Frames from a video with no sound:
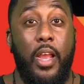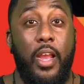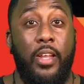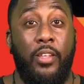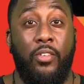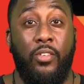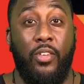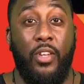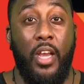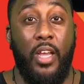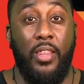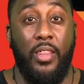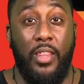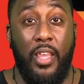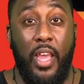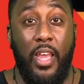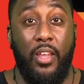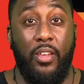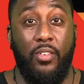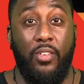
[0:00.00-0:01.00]
It's done
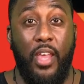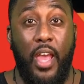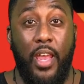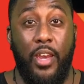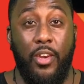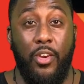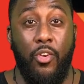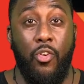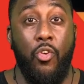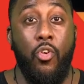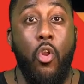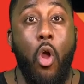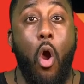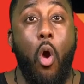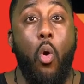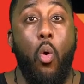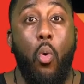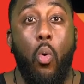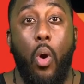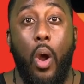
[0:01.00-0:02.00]
things that
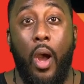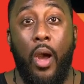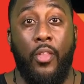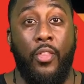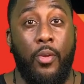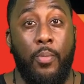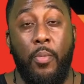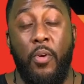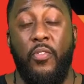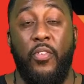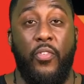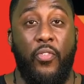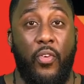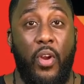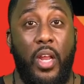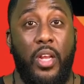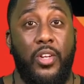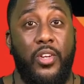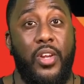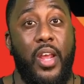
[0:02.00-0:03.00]
no other movie
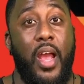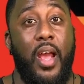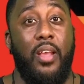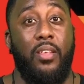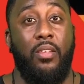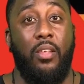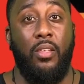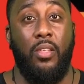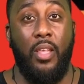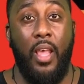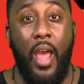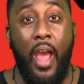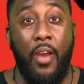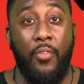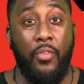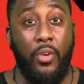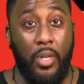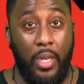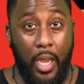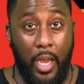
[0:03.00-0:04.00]
franchise has
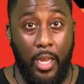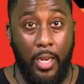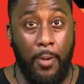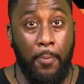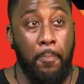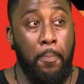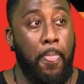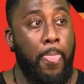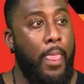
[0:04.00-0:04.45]
ever done.